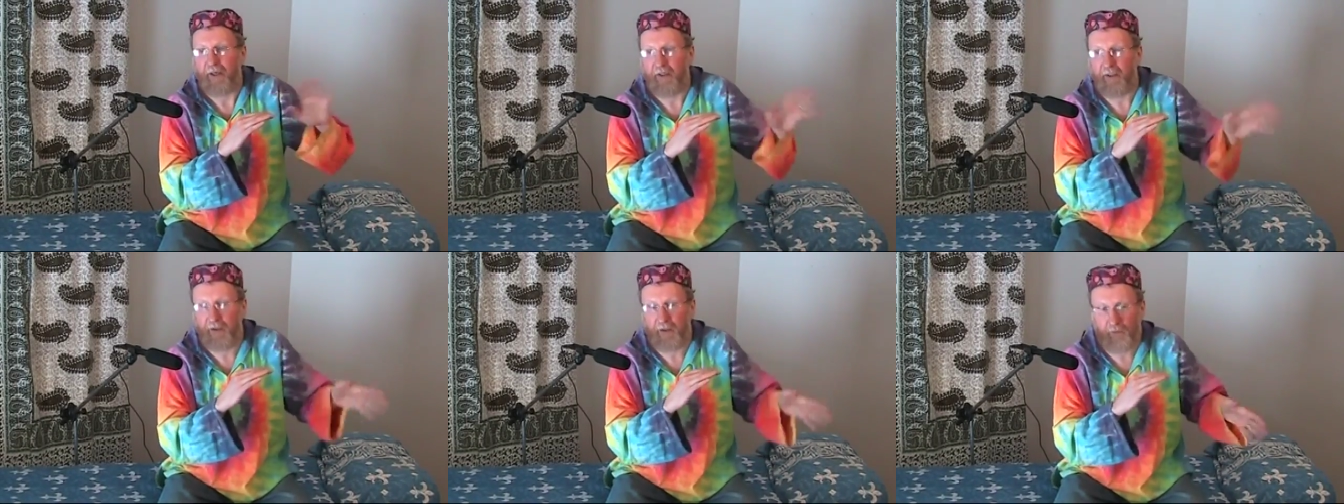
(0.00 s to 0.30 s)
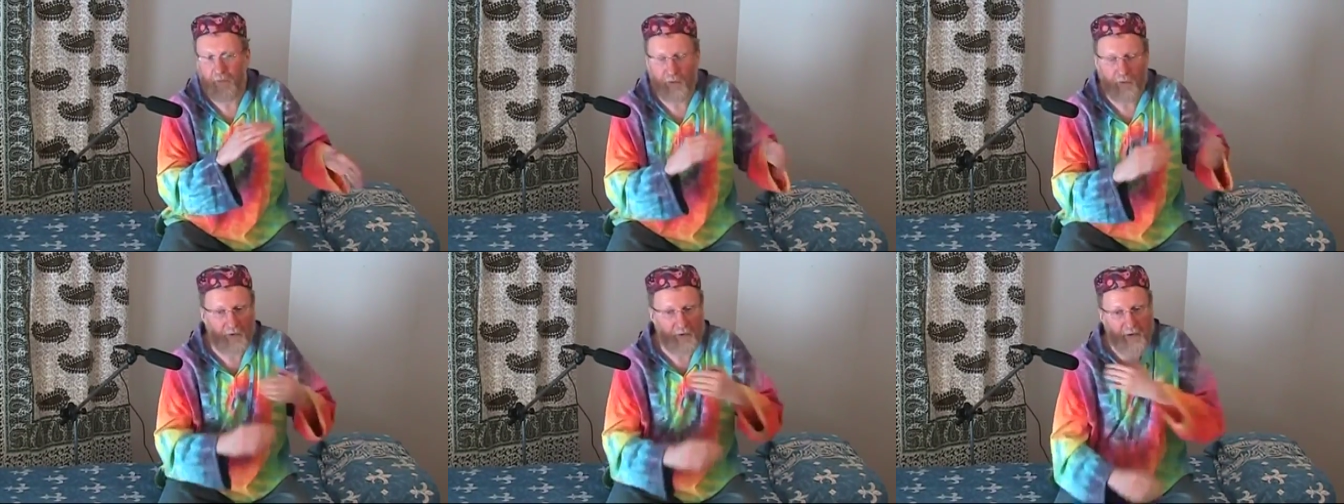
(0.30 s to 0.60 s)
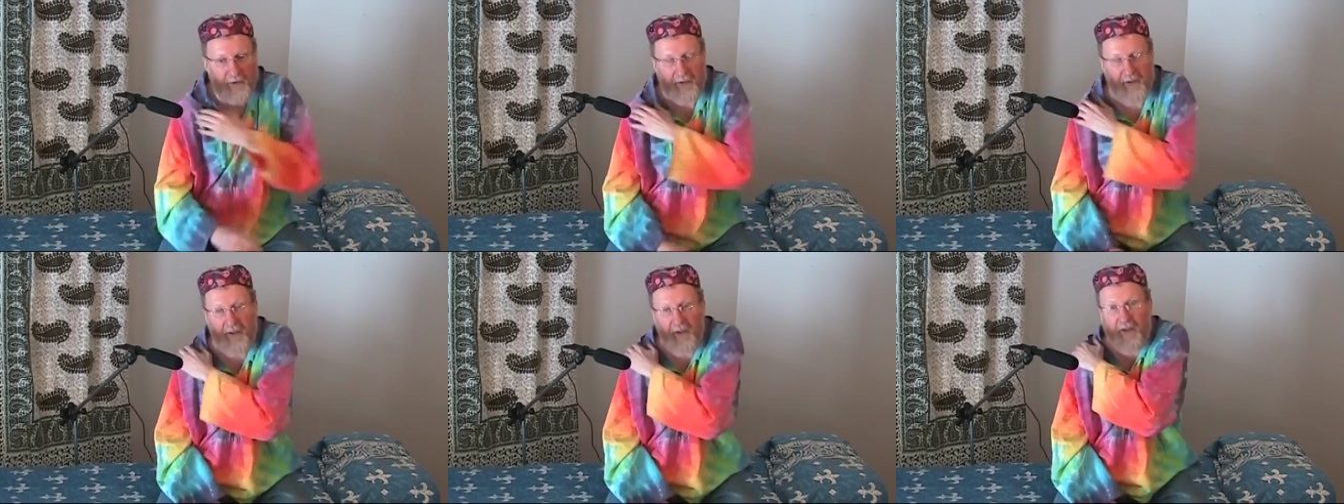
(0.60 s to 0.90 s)

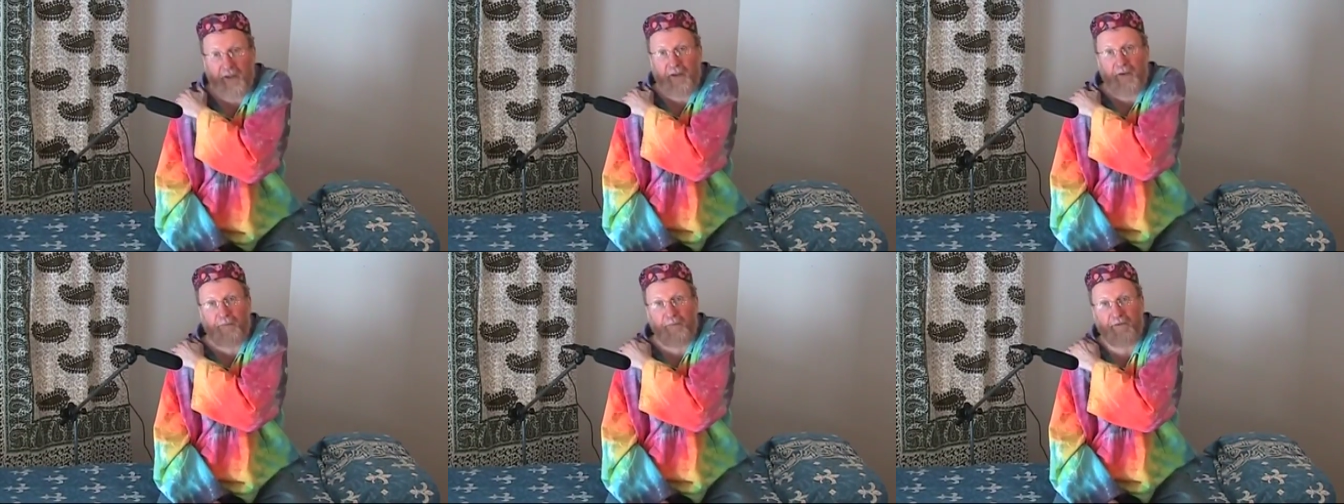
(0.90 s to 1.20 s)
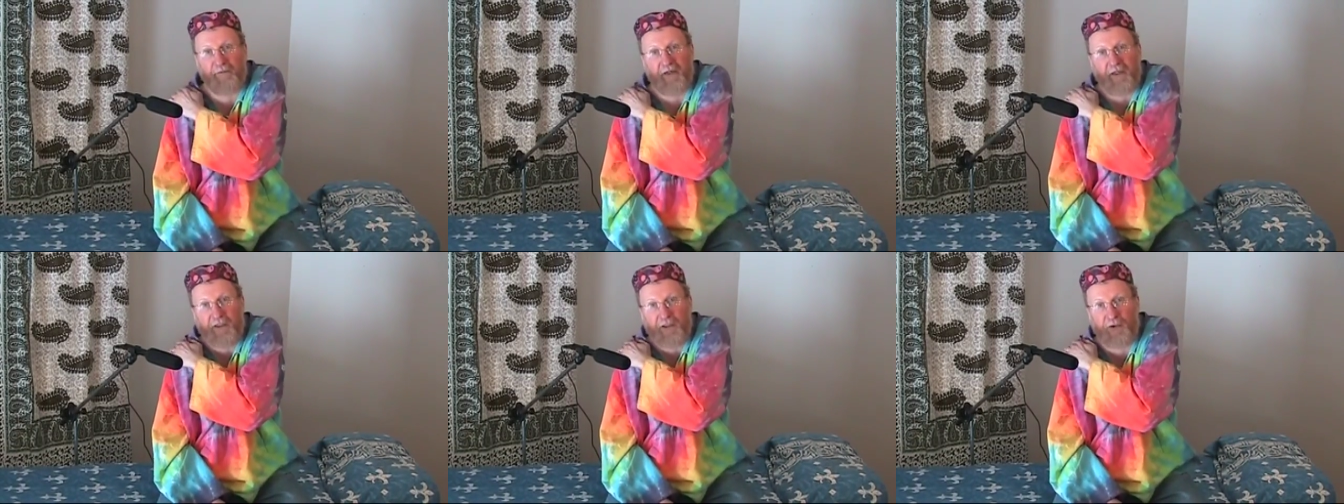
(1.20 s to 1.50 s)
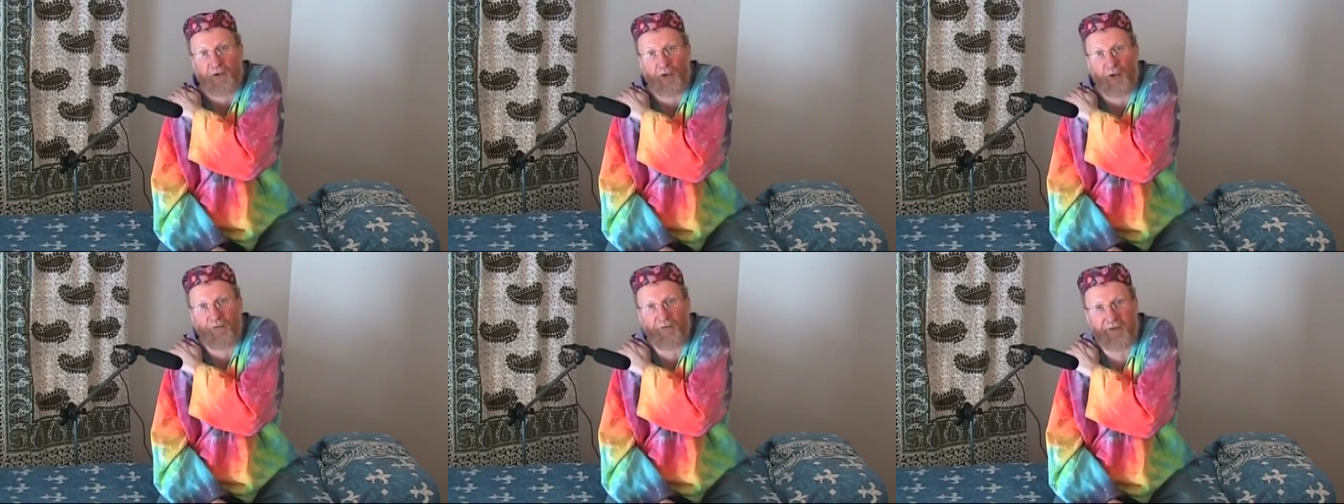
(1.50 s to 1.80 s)
anymore, and they provide
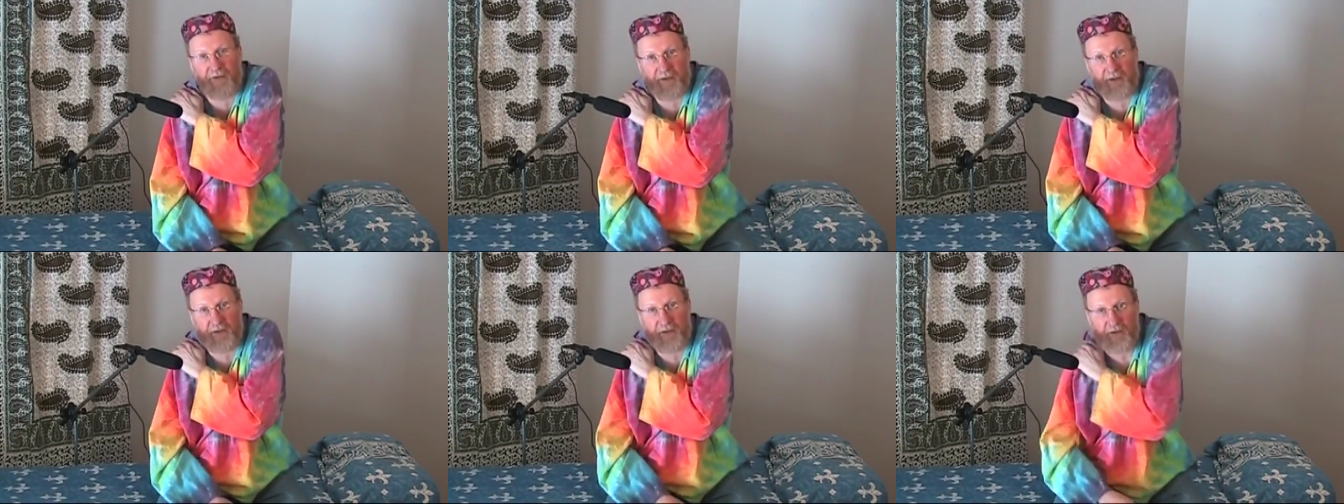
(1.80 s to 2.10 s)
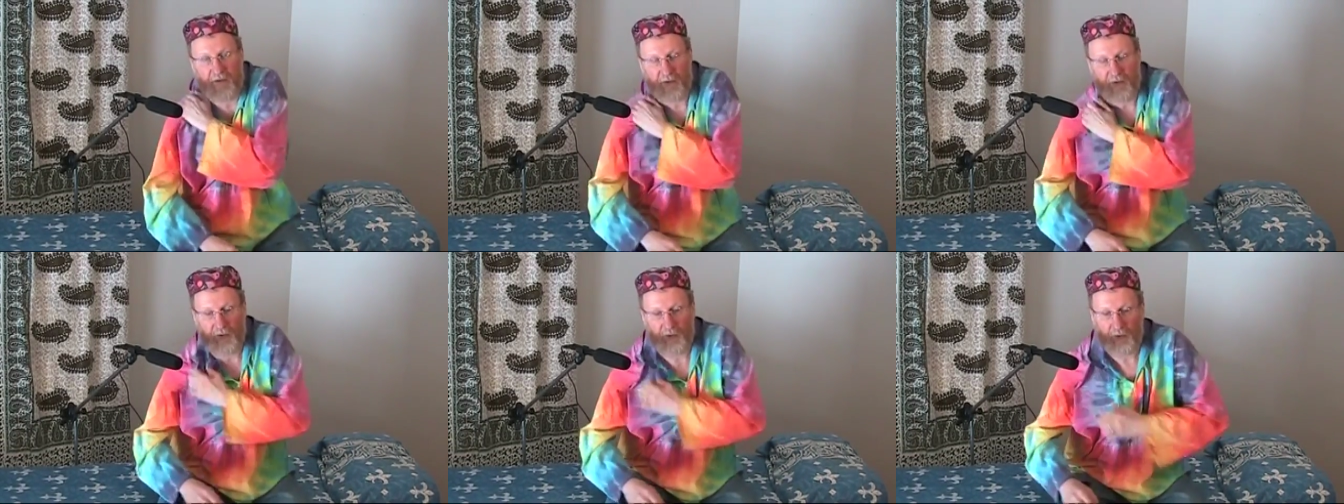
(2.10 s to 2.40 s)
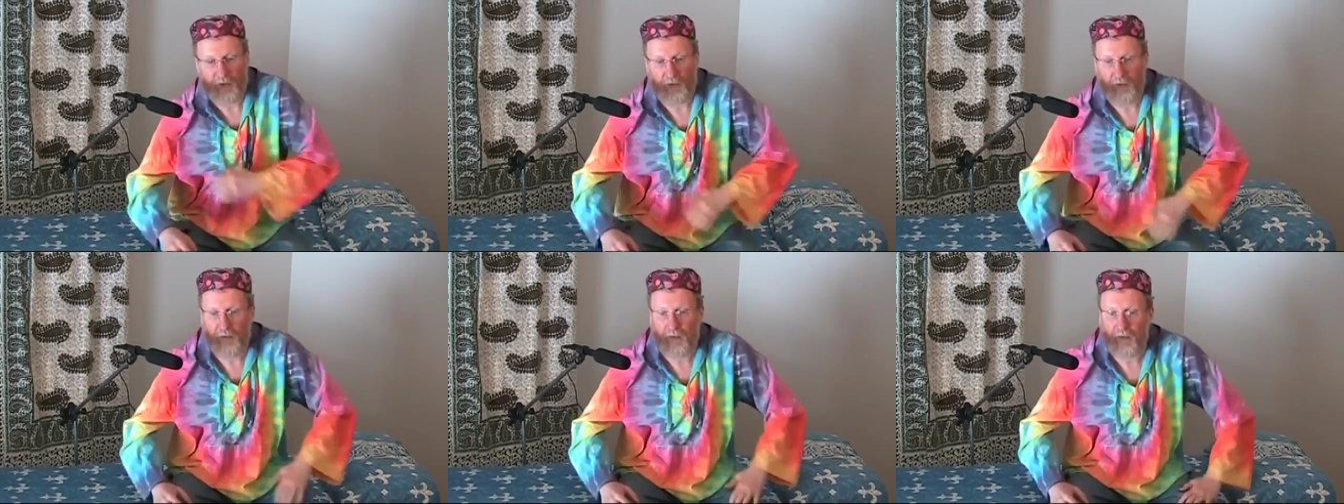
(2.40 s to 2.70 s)
services
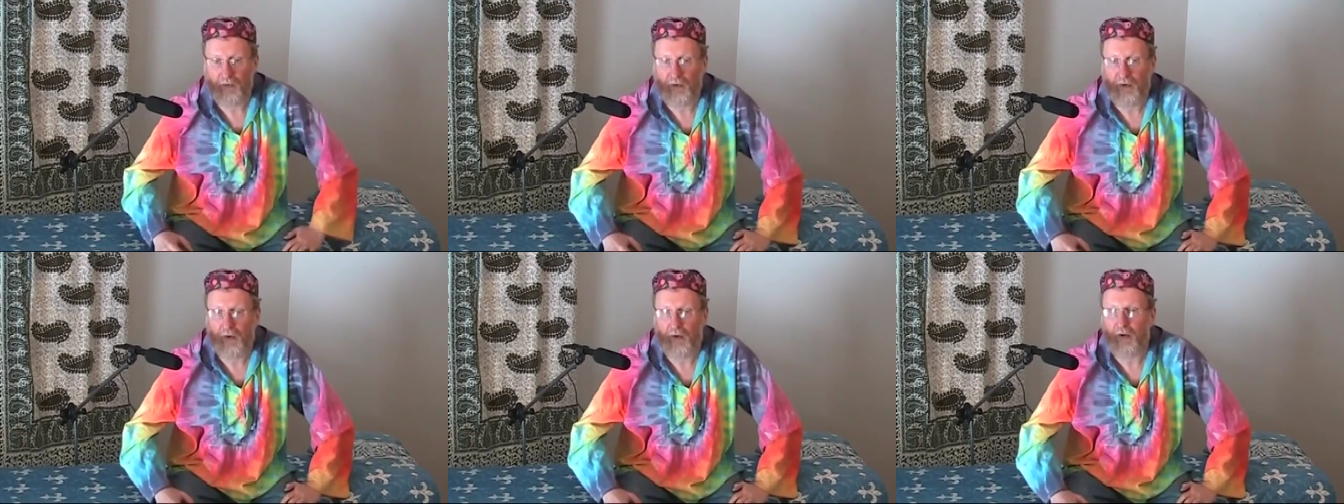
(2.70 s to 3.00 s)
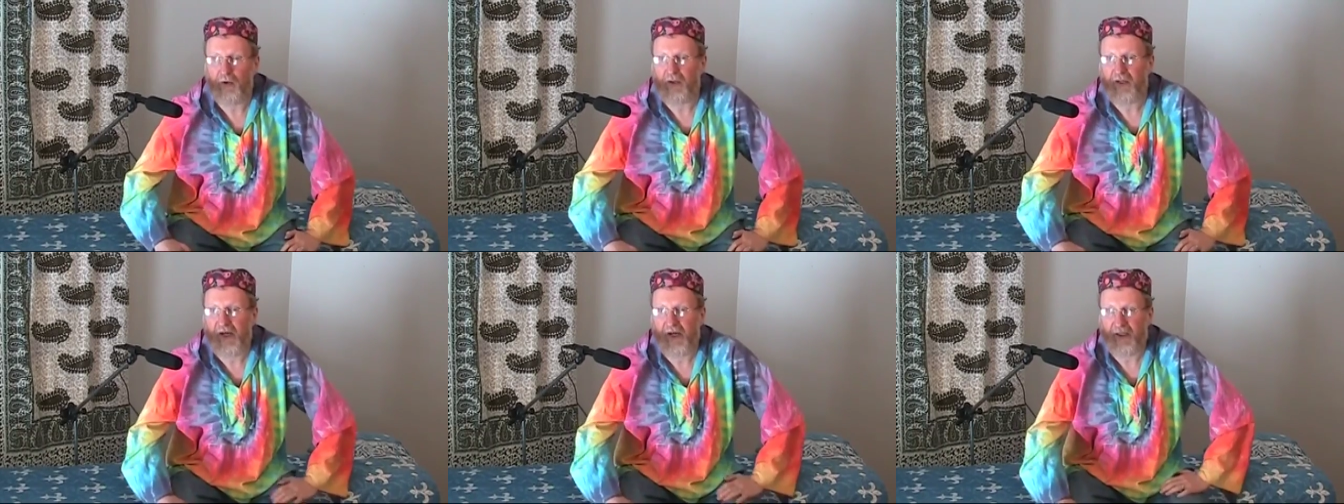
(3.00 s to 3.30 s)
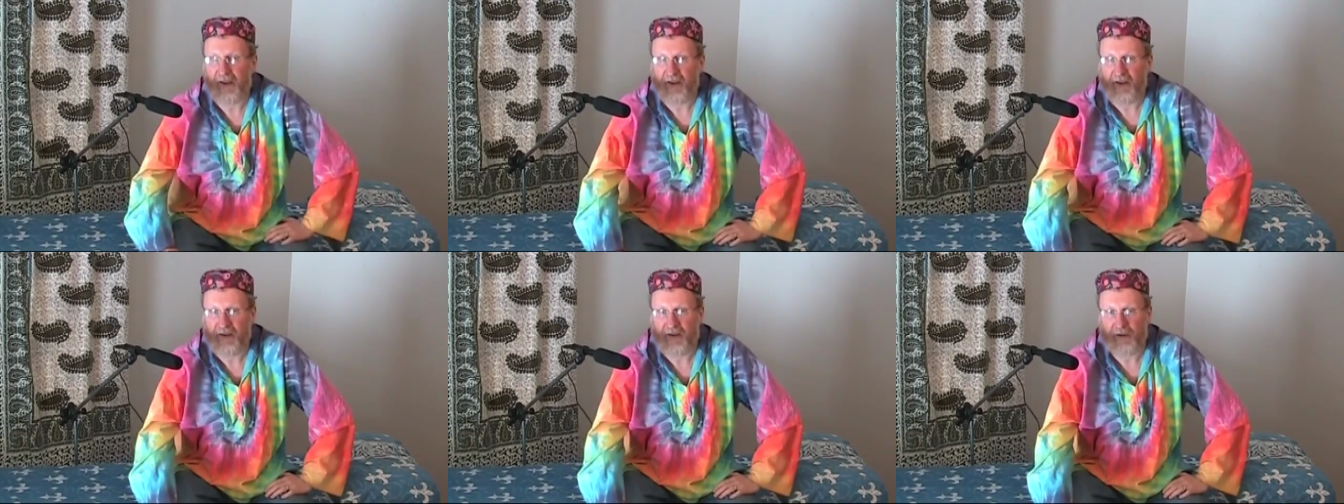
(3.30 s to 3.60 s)
to the whole
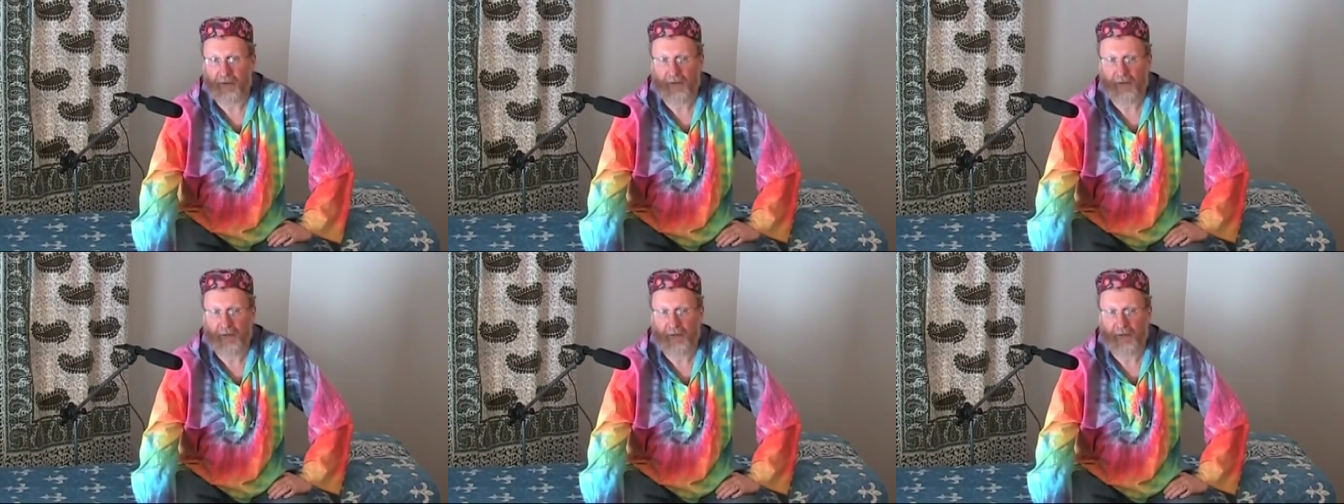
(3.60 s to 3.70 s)
galaxy.